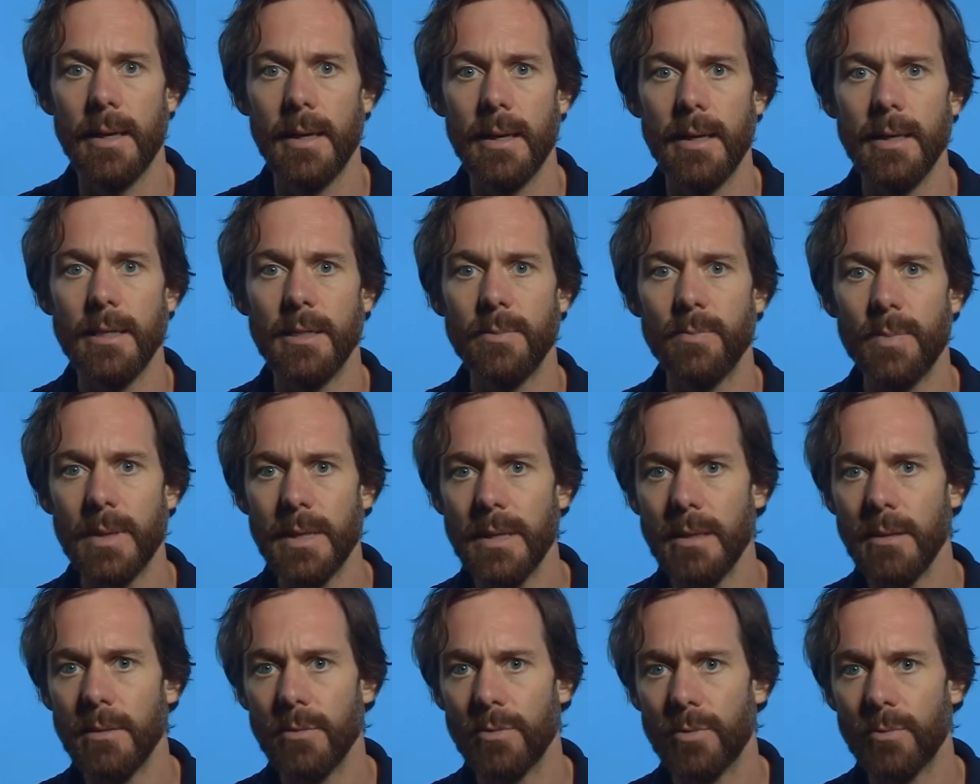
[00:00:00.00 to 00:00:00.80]
It's
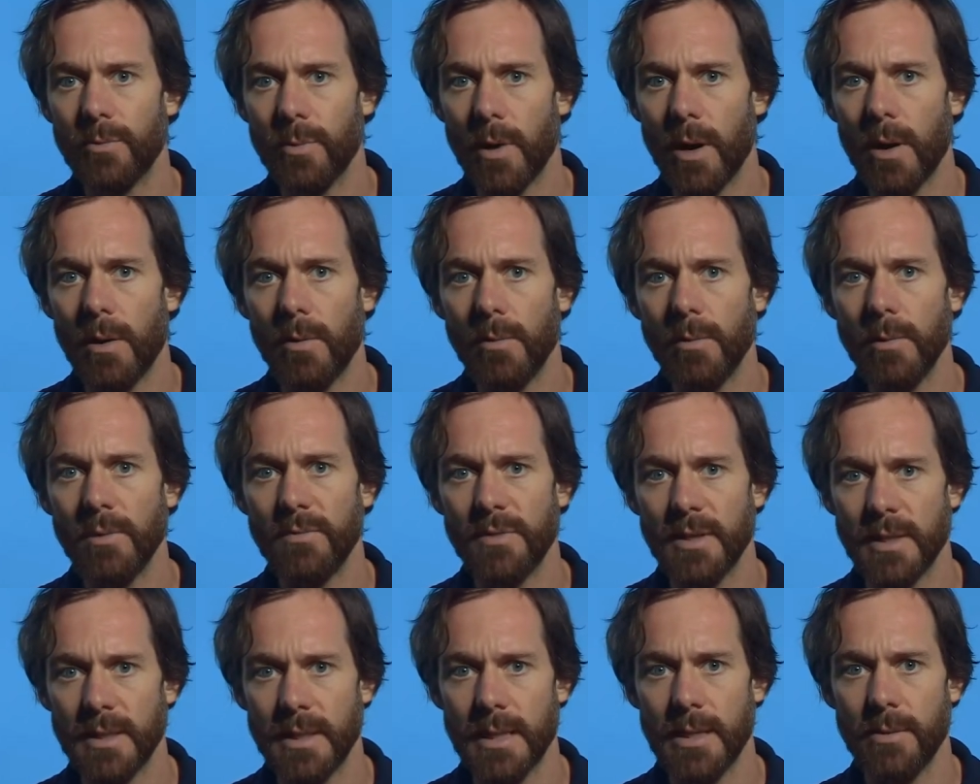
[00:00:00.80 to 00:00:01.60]
been the role of
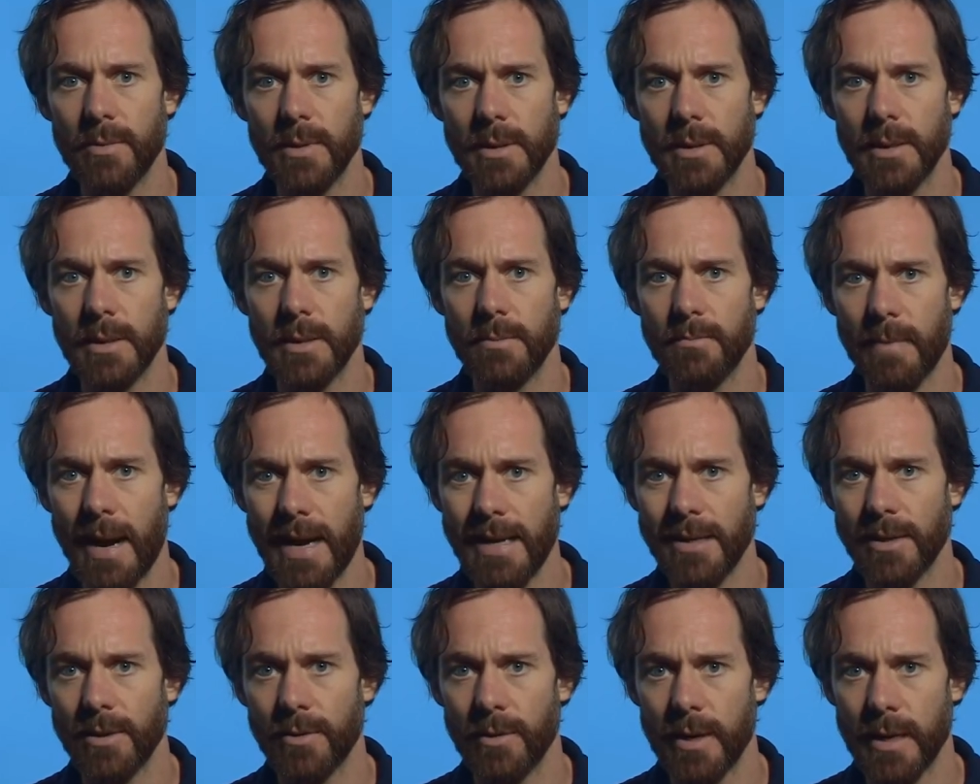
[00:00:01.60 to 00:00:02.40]
the sequence's
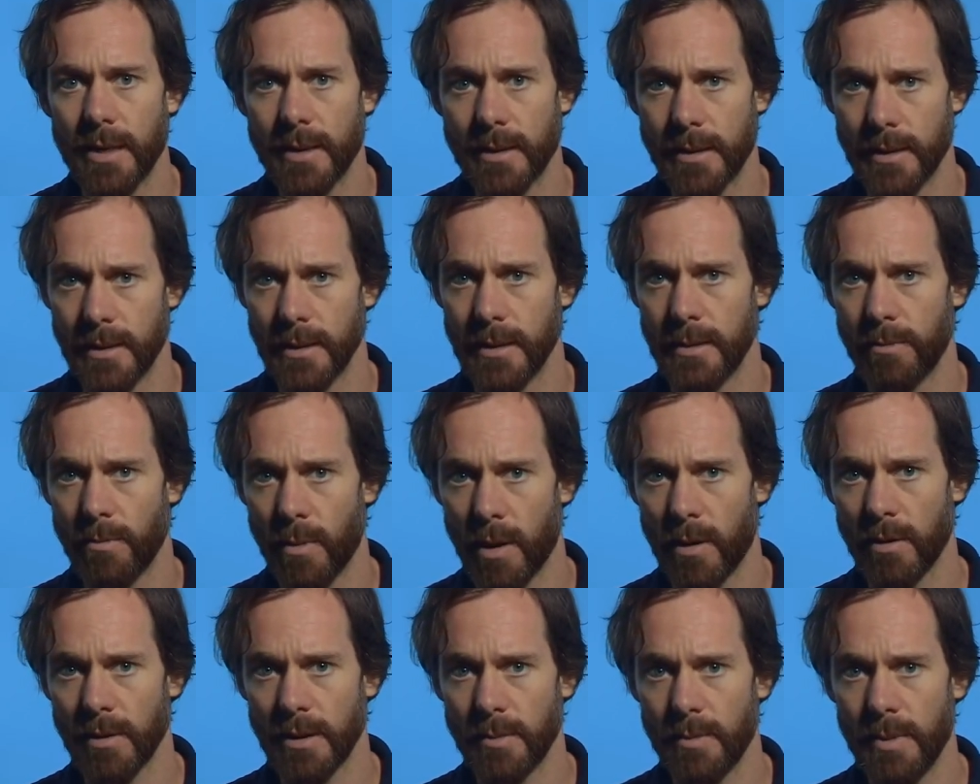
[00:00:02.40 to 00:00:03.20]
main directors,
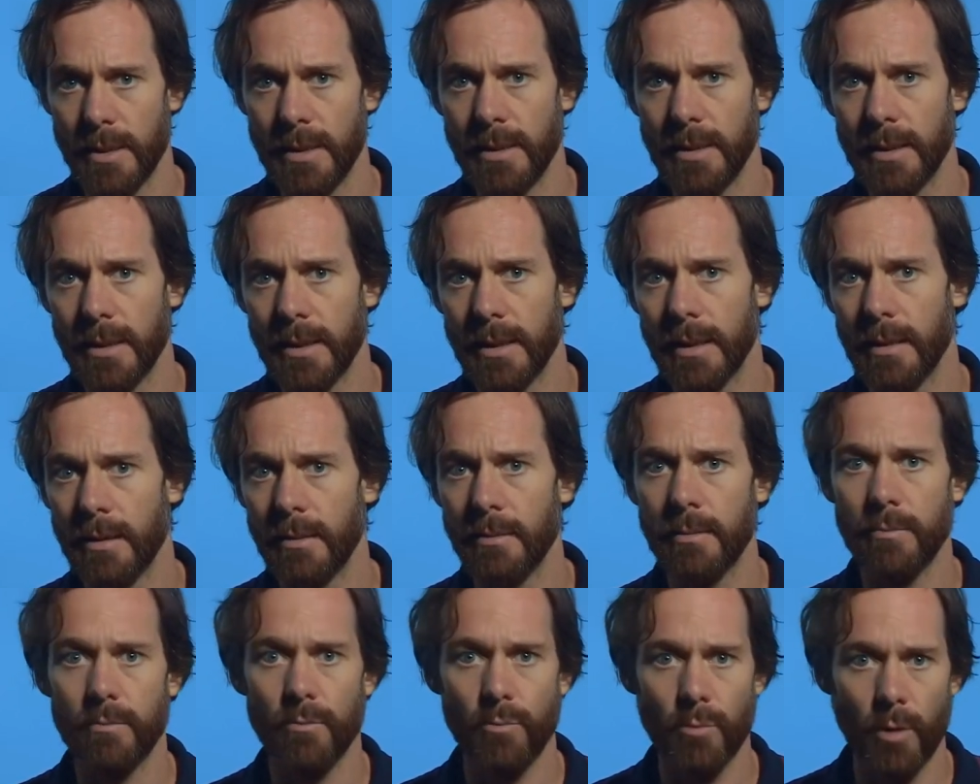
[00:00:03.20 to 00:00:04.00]
Maurice
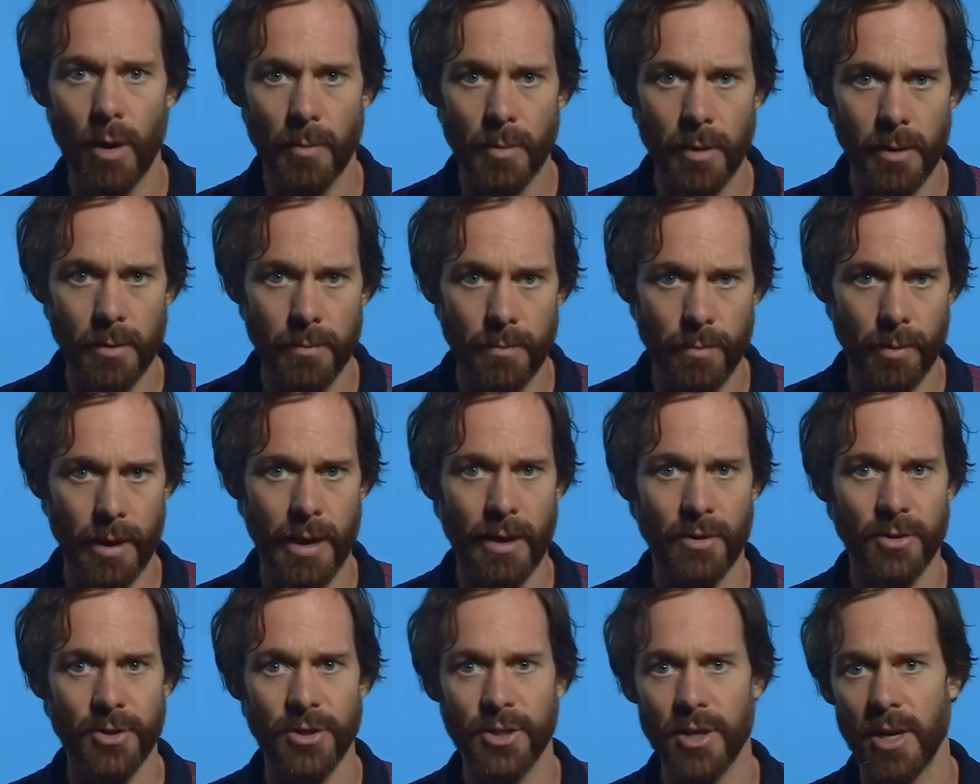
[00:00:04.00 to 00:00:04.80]
Binder, Robert
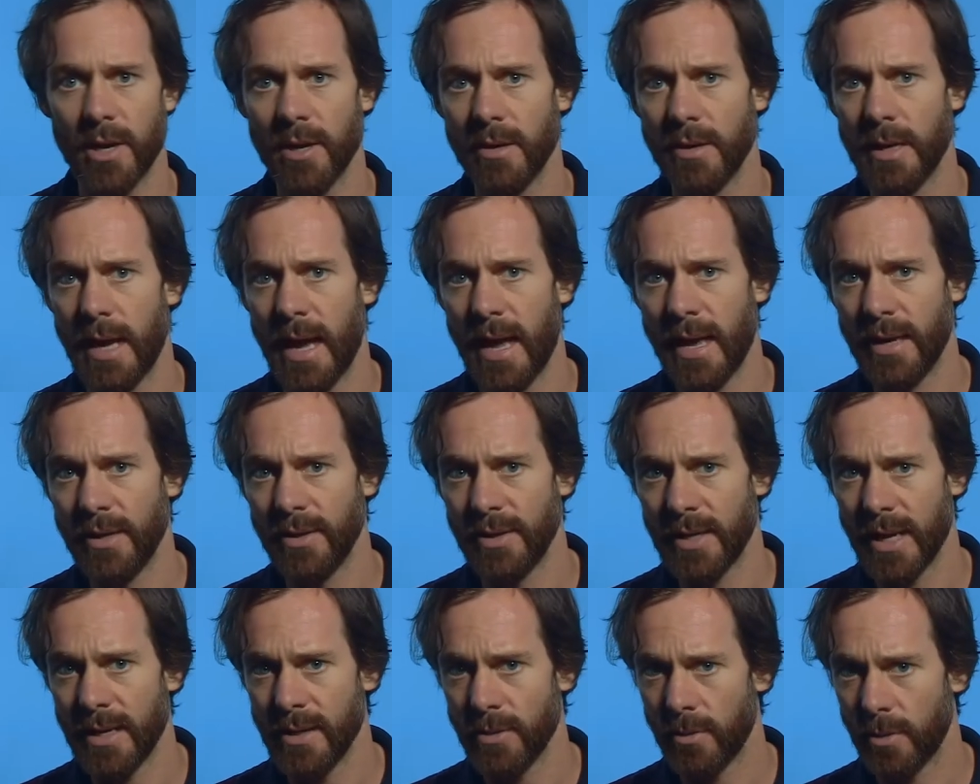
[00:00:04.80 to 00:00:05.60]
Brownjohn, and
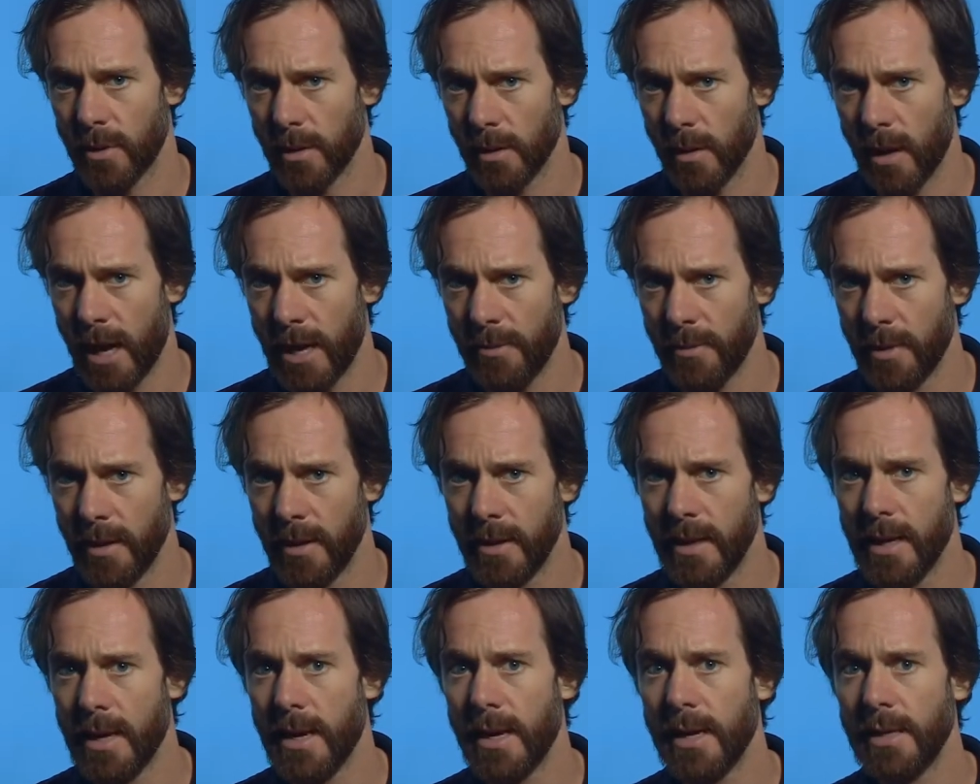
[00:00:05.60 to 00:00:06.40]
Daniel Kleinman,